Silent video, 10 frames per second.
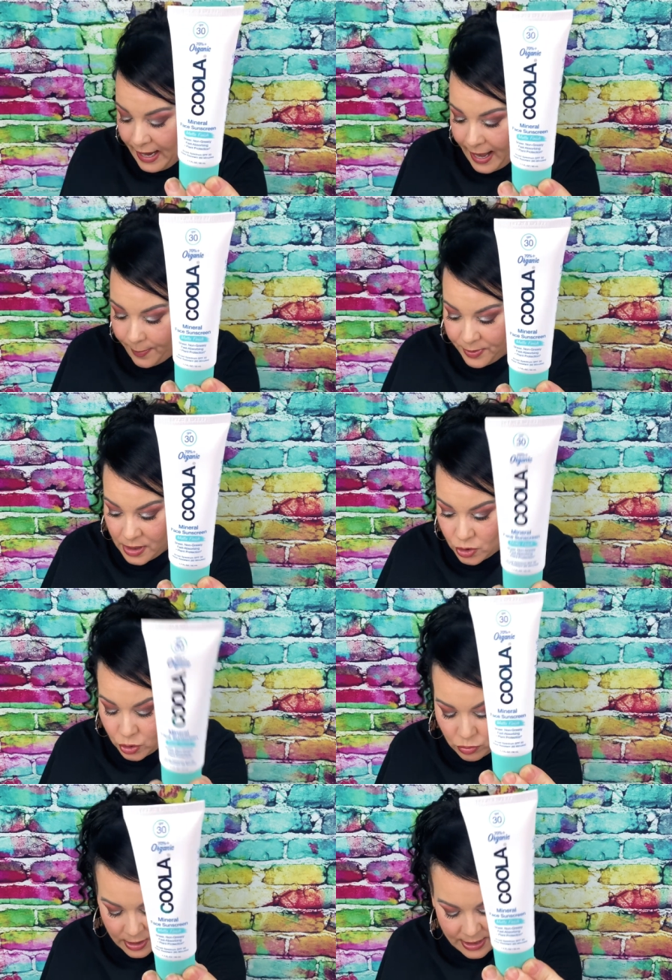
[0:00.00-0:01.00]
happy
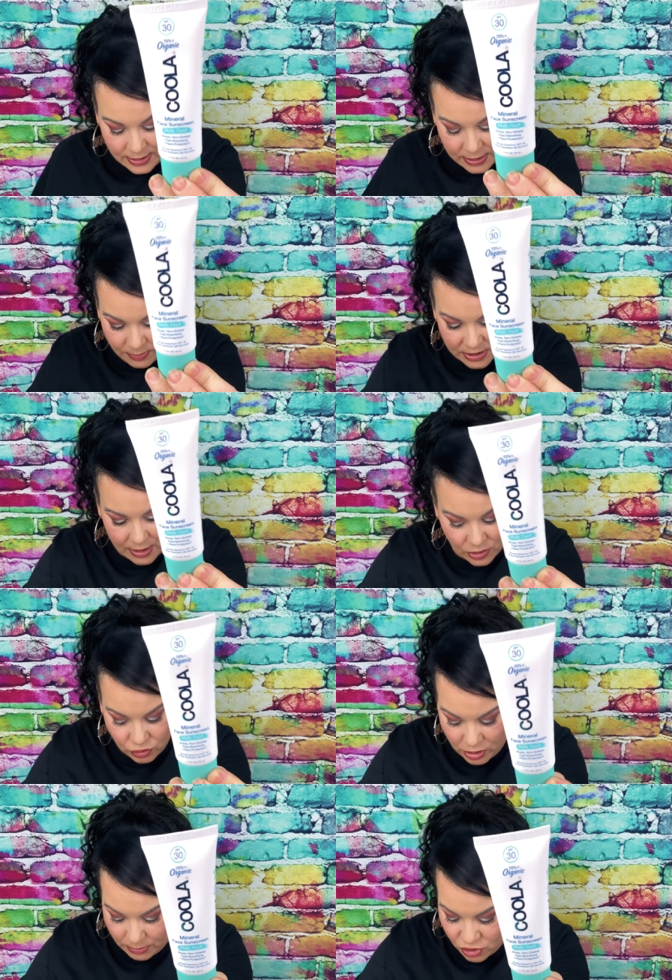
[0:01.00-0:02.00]
to get some
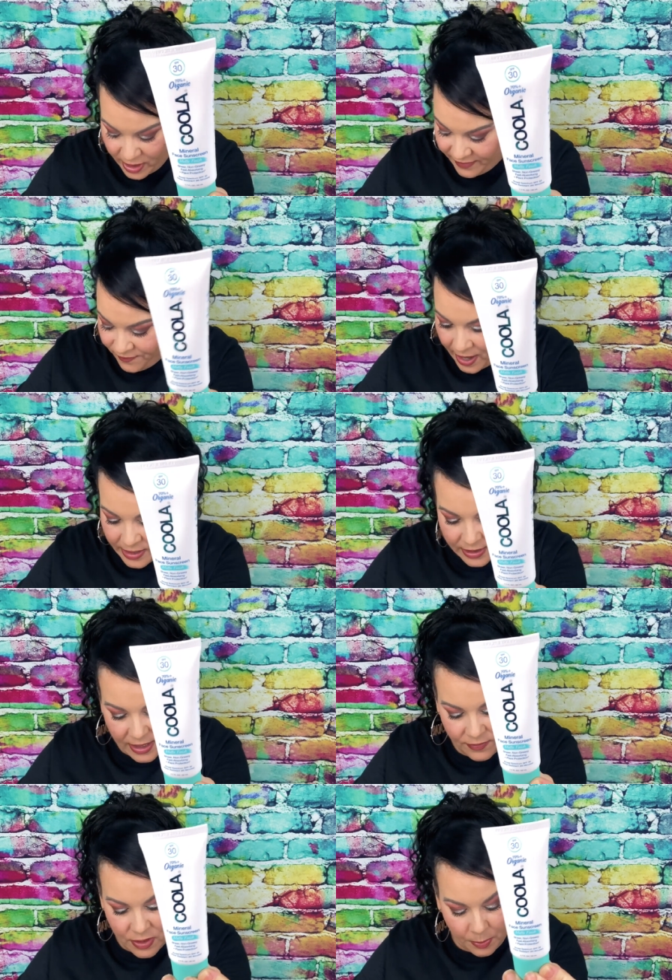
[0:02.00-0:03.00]
sunscreen. I'm trying to find it to
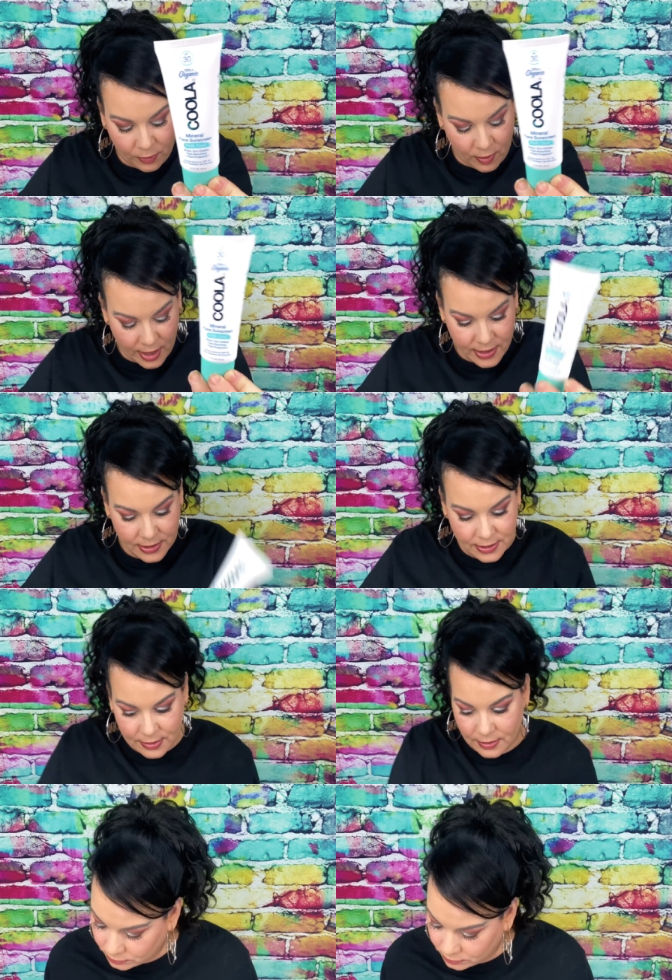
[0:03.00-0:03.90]
give you the price.